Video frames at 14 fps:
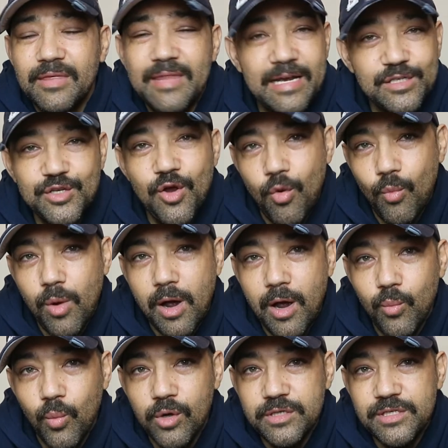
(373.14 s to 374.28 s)
That's not what I
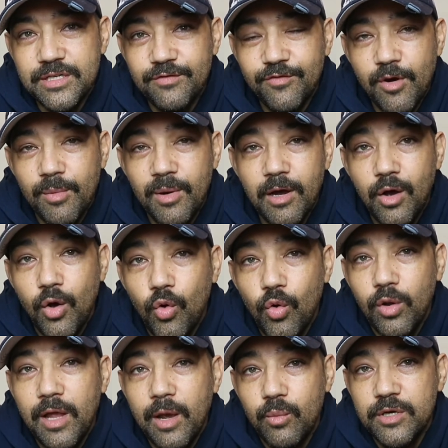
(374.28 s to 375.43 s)
wanted from her.
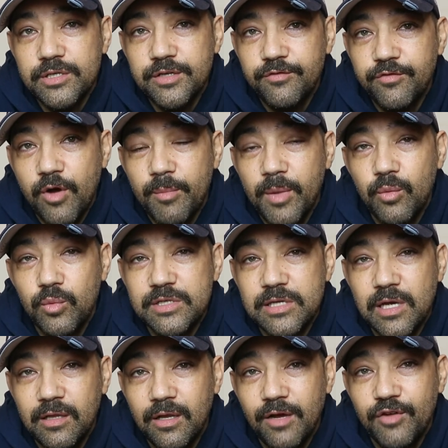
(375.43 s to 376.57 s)
All I wanted from her was
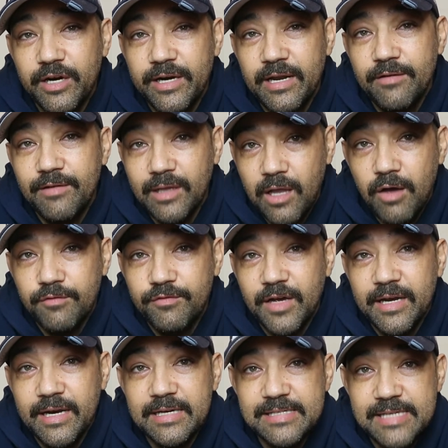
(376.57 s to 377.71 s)
her love and love
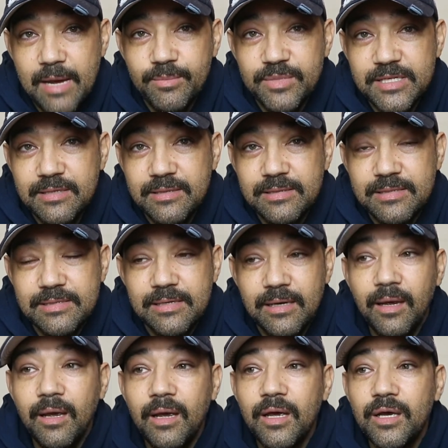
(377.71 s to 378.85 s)
and acceptance.
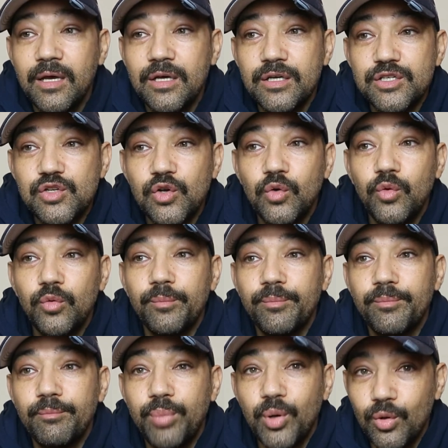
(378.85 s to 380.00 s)
So
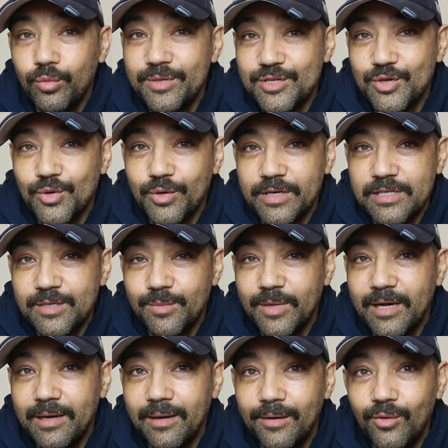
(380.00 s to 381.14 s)
Paul was talking to
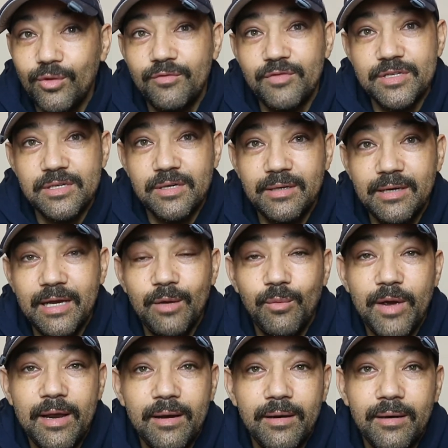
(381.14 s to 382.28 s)
me, and all of a sudden he
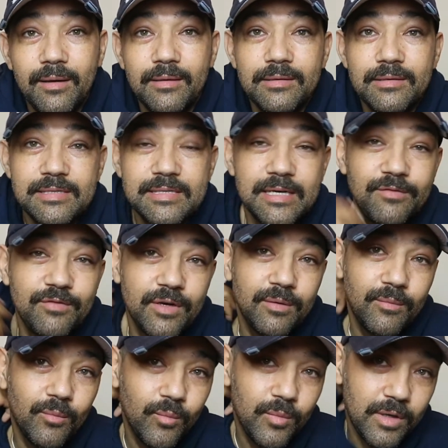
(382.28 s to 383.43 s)
went,
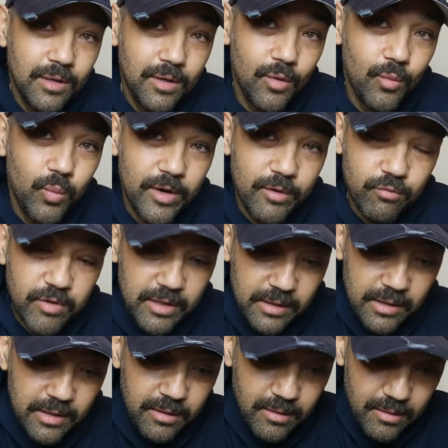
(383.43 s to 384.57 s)
"Stephen, you know we're
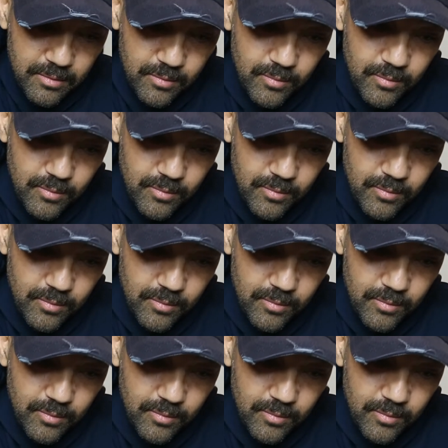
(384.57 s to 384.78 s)
really,